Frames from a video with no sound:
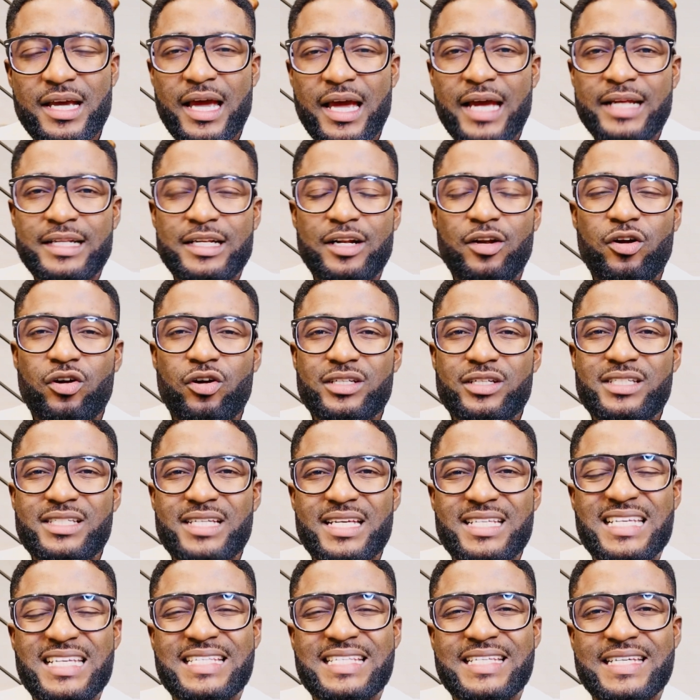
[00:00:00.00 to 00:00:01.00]
And the Lord
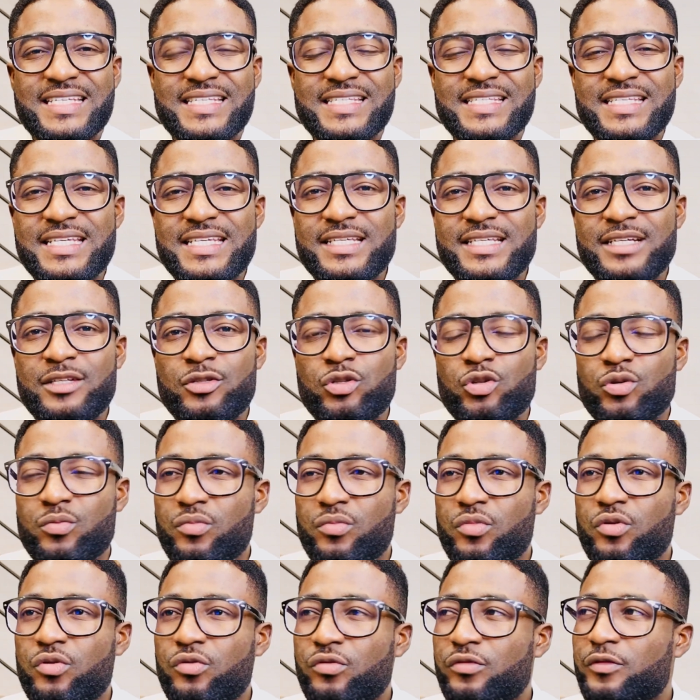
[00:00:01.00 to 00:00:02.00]
says it's a season to
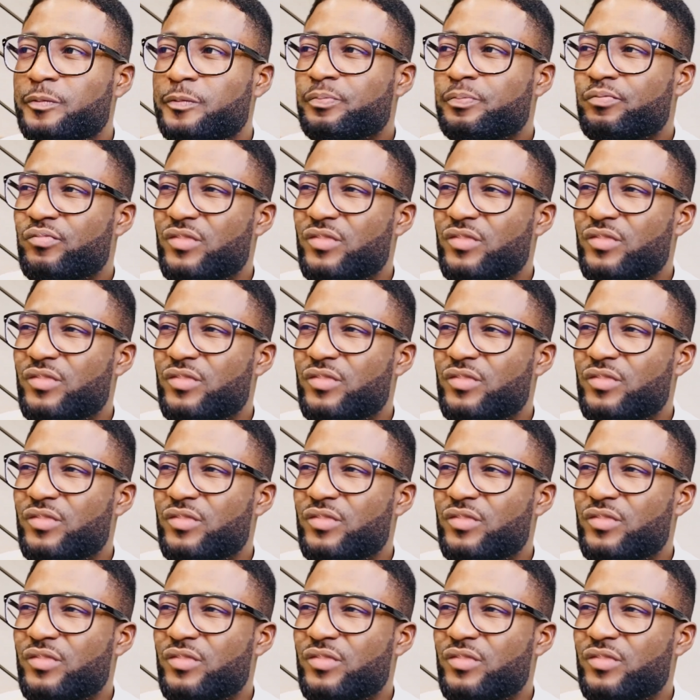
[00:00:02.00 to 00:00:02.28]
move.